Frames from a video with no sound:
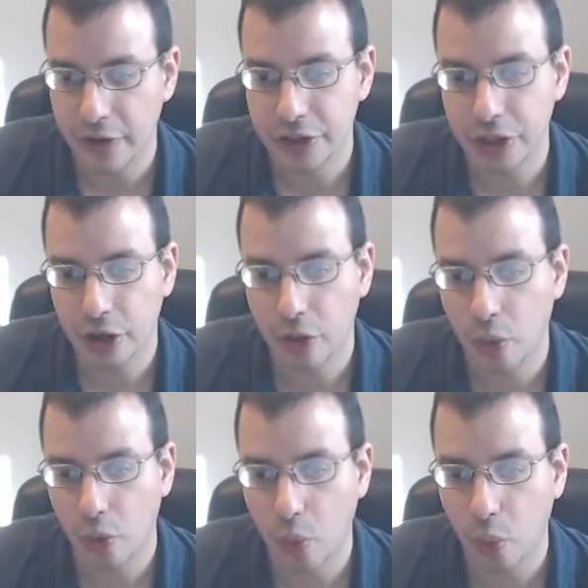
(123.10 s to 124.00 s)

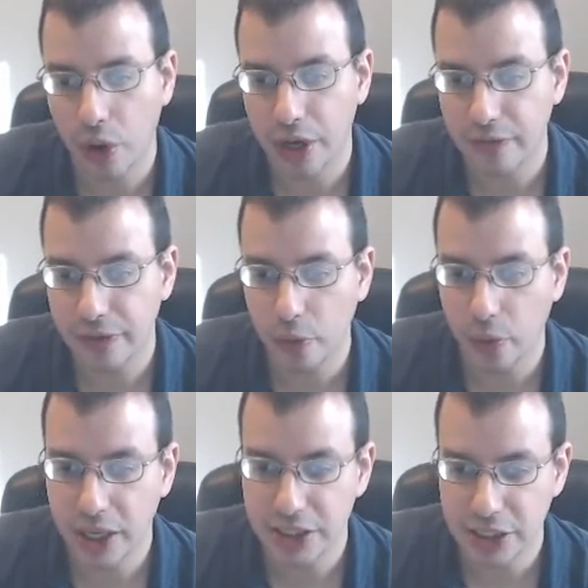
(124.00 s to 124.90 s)
So one of the
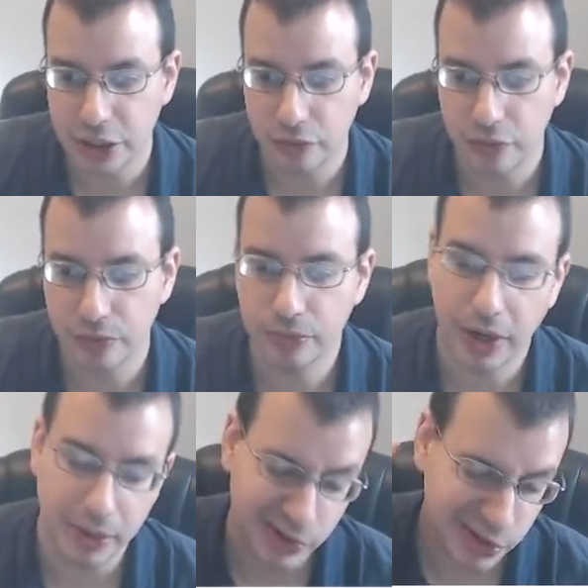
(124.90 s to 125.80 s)
ways that you've
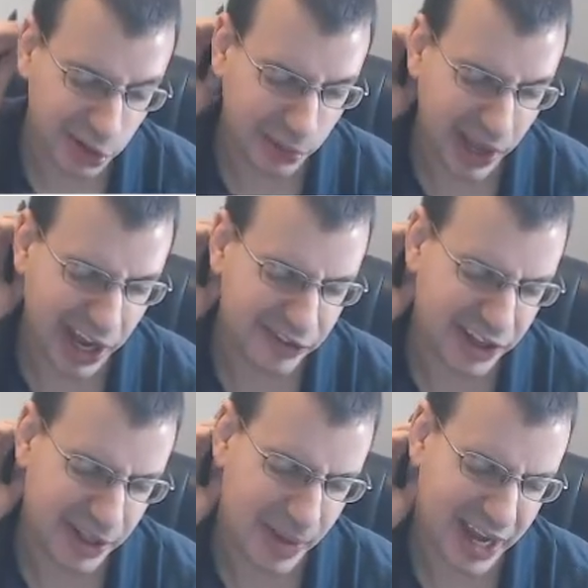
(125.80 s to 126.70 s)
probably been told about how to
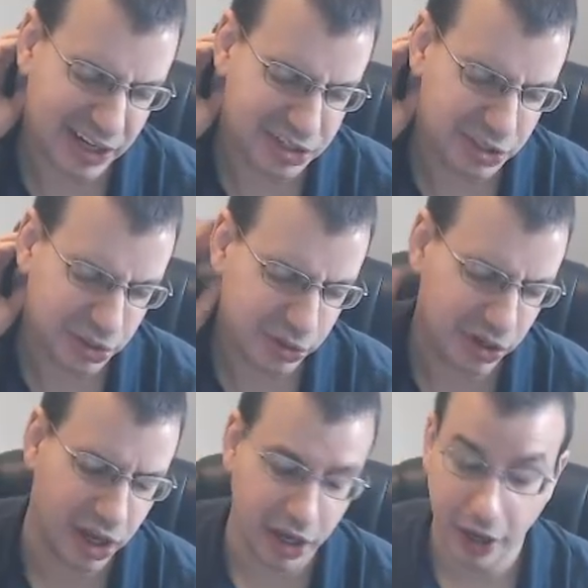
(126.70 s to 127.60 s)
find the magnitude
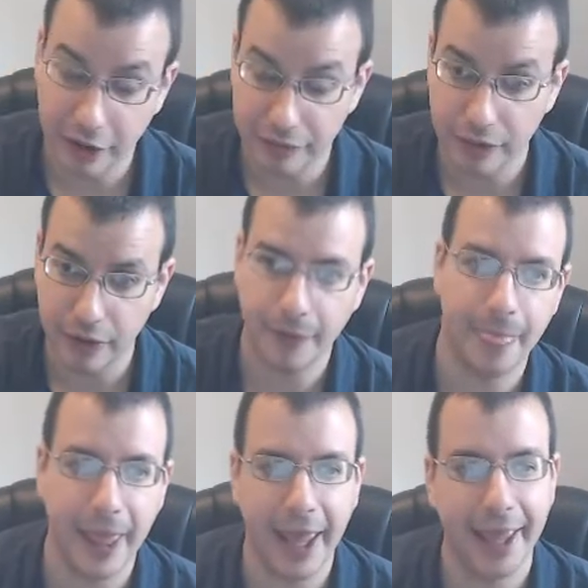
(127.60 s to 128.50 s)
of
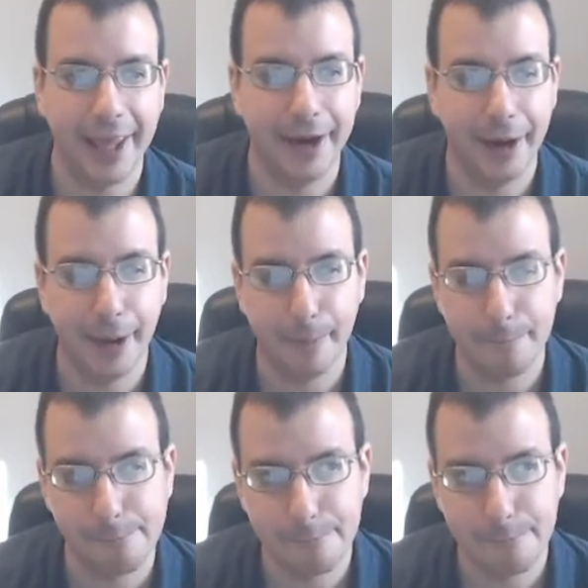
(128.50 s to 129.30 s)
a um,